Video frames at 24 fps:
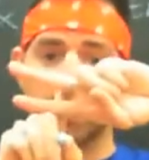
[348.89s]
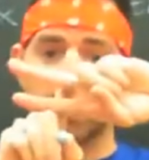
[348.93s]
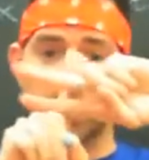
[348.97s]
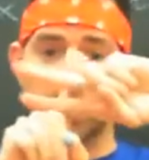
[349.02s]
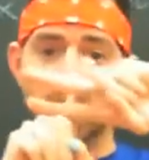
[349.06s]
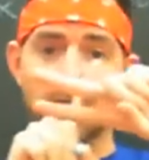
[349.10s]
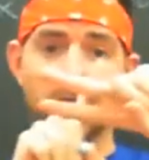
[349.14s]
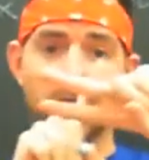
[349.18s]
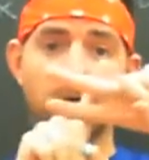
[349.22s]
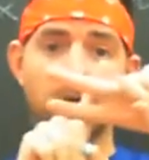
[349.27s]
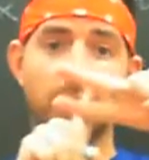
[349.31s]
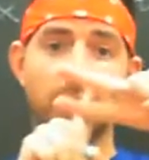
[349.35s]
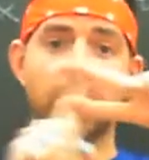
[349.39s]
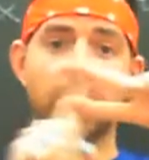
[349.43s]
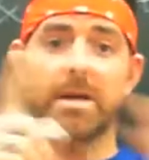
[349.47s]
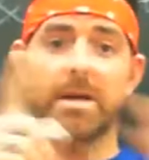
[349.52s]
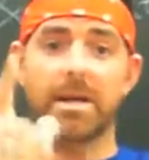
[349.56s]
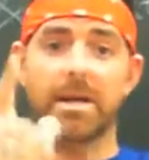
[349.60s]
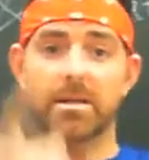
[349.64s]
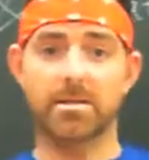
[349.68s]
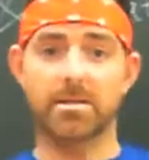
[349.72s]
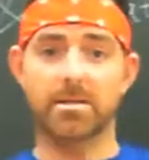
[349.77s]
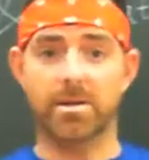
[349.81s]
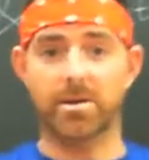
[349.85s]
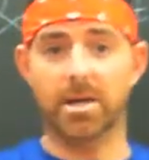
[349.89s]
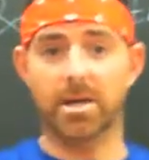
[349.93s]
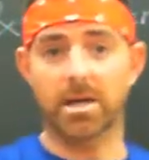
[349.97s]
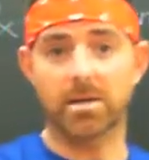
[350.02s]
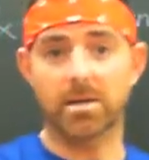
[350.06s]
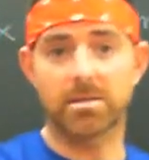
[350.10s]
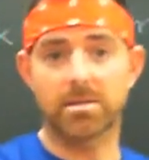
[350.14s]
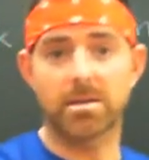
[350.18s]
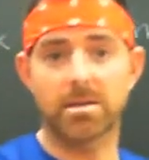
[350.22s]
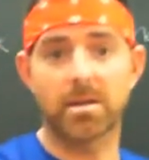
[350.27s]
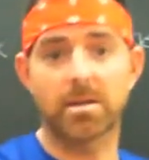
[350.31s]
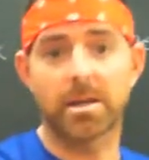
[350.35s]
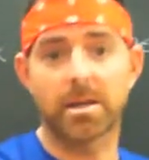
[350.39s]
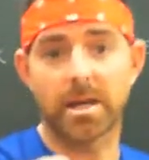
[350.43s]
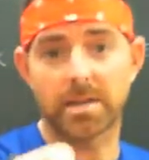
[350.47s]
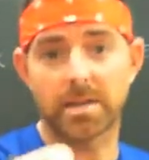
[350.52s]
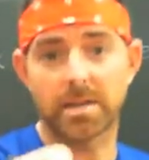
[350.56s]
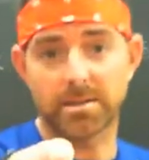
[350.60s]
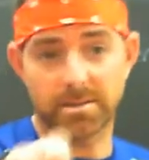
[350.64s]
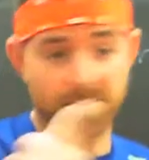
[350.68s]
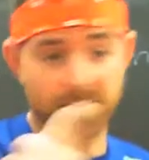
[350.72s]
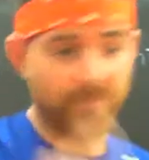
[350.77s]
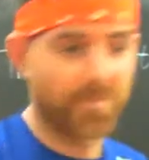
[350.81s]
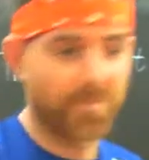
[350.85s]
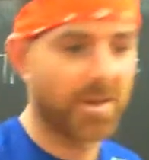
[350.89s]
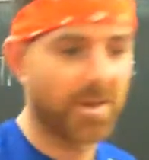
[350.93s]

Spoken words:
Aroba Ingleterra Casa. Yes.